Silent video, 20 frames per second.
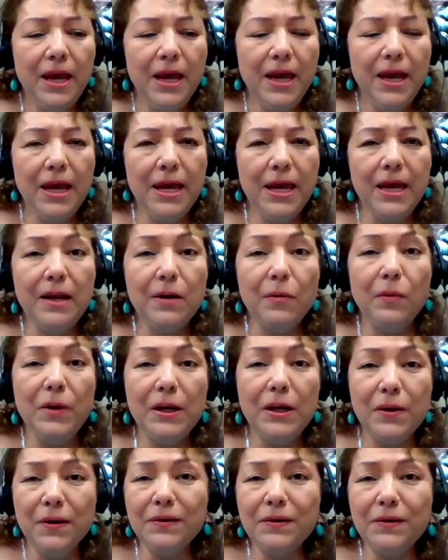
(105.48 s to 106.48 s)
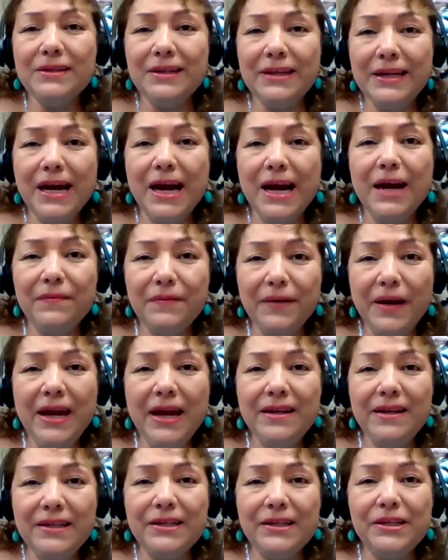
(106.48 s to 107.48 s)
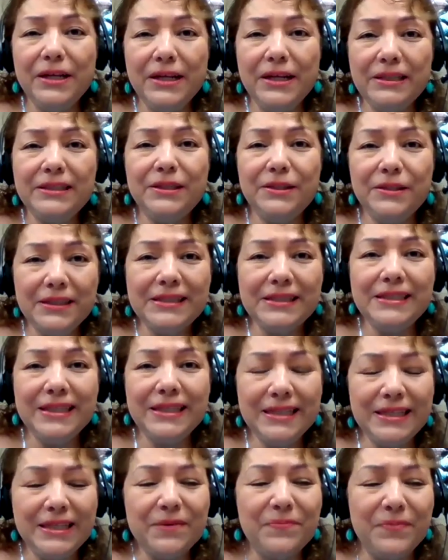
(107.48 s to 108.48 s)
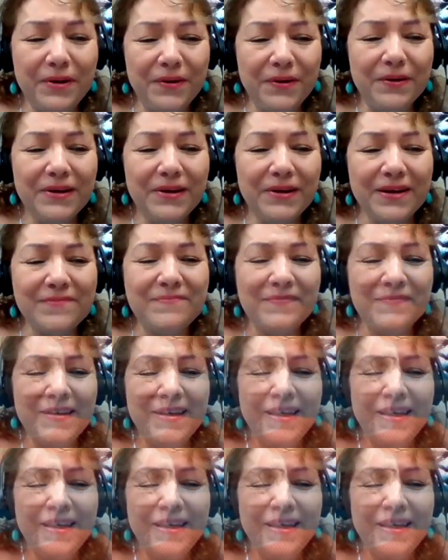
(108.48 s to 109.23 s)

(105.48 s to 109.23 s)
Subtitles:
And we currently have 83 students in the program.